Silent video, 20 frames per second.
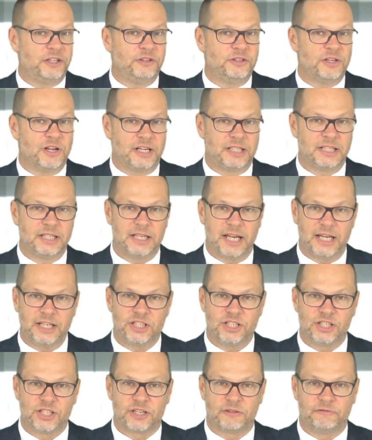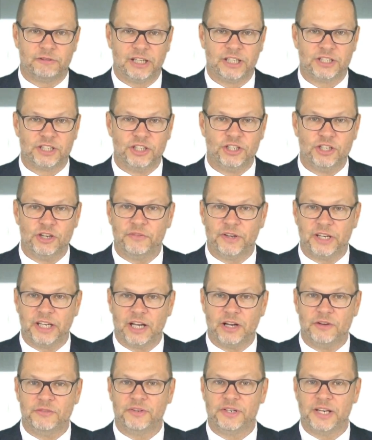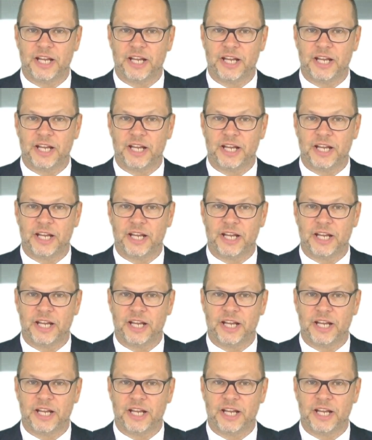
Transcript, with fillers: the United Nations have released a new video for